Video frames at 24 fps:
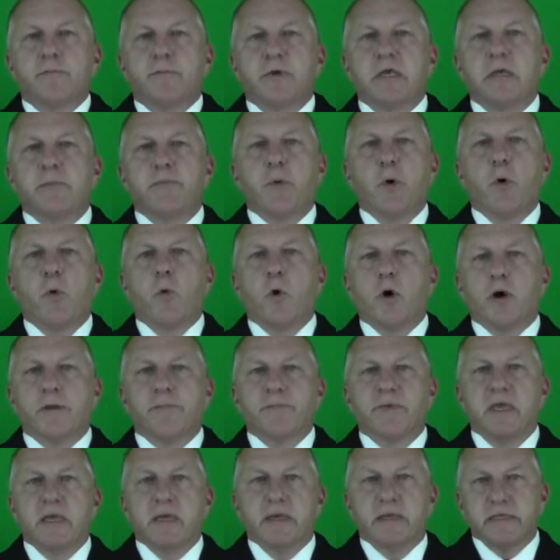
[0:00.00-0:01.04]
People want
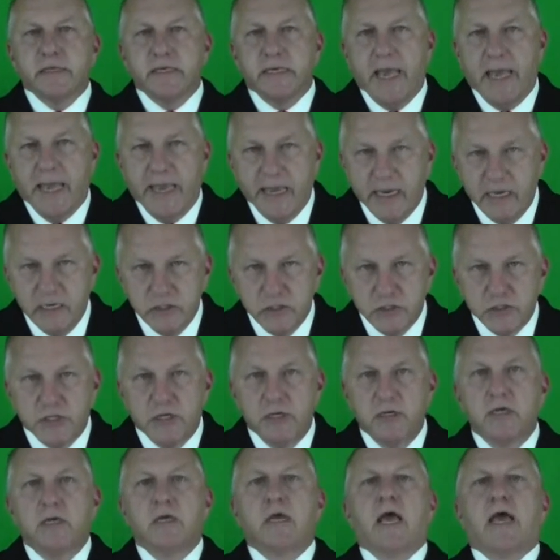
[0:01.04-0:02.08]
to be
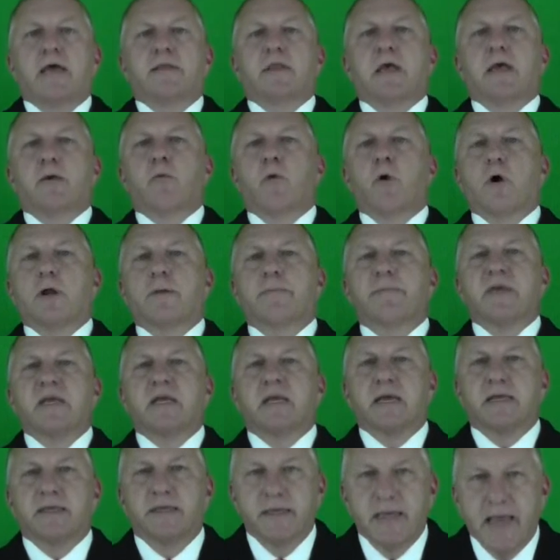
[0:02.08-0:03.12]
engaged and they want to
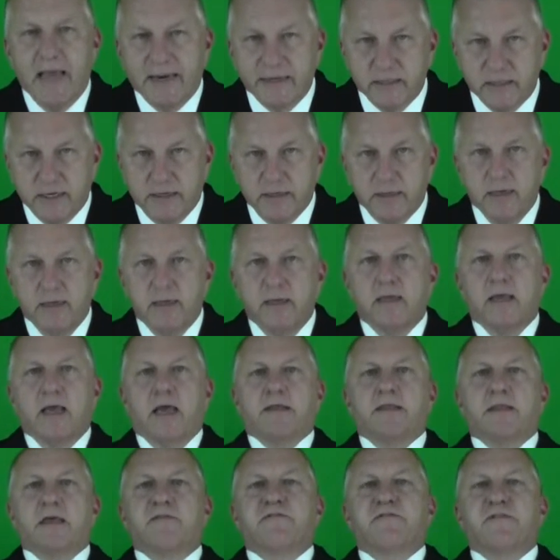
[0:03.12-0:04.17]
be connected.
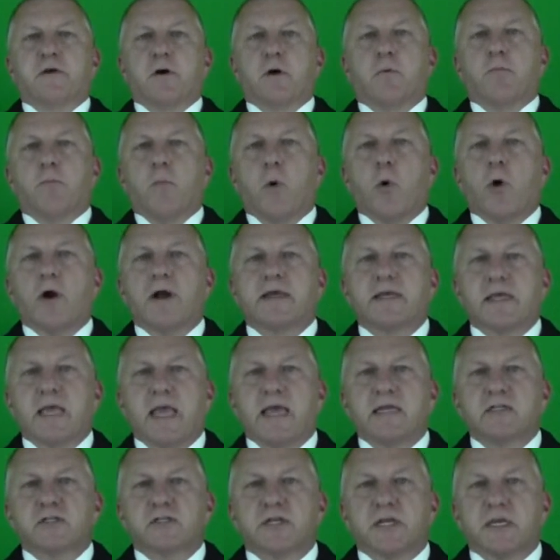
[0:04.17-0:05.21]
And they feel more
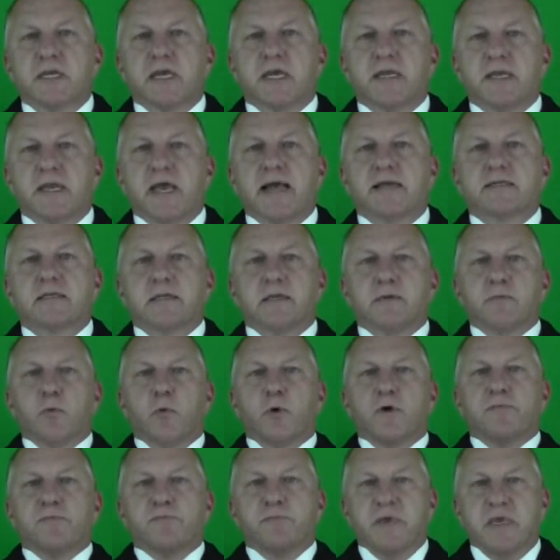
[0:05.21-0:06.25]
engaged and connected
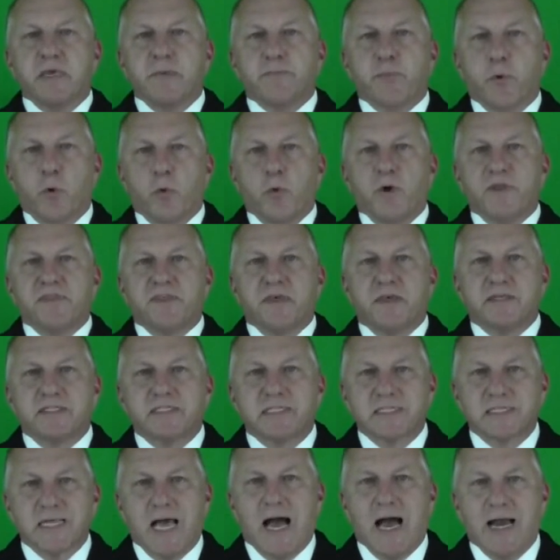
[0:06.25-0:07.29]
with people within
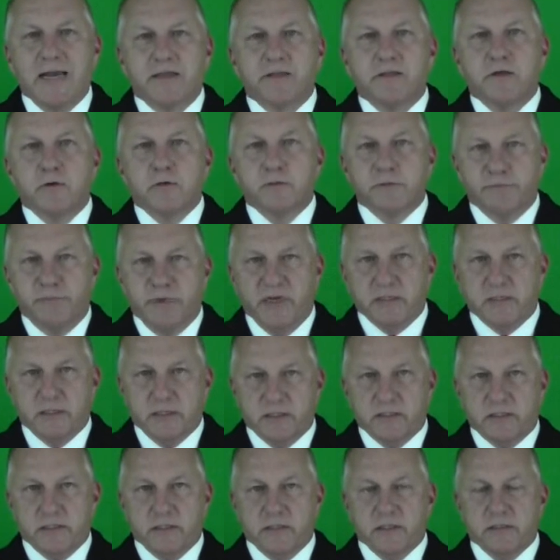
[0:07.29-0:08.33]
side of those
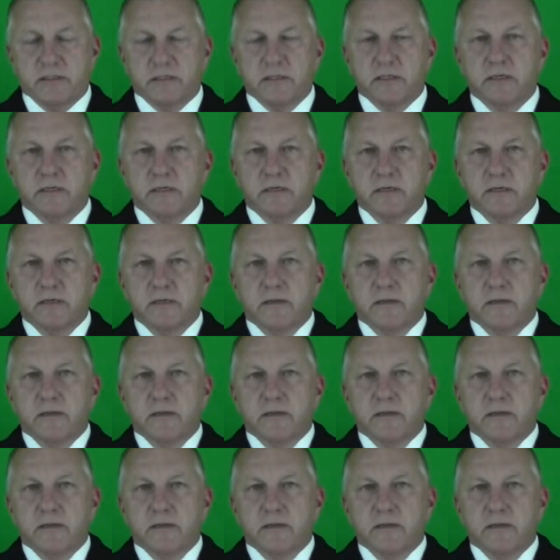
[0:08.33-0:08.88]
businesses.